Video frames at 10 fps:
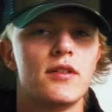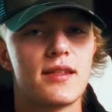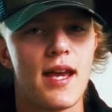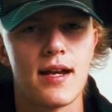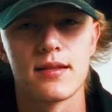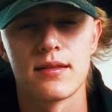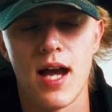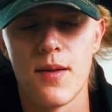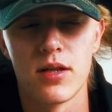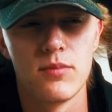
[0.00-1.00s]
your text,
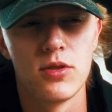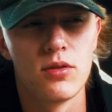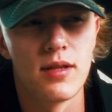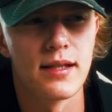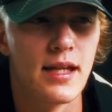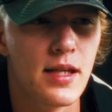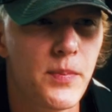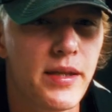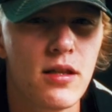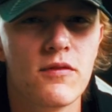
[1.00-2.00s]
I'm gonna do like a
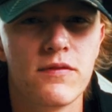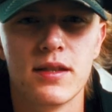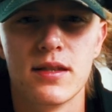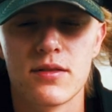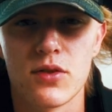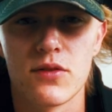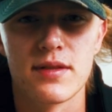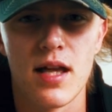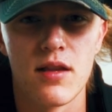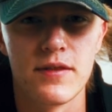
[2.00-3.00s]
POV sort of
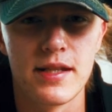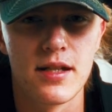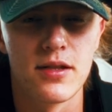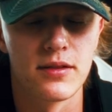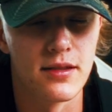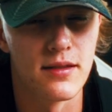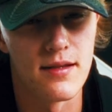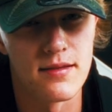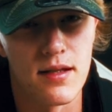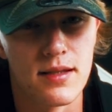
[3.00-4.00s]
style video, like you
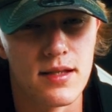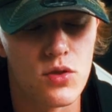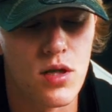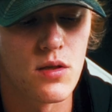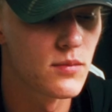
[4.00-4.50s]
guys saw in the intro.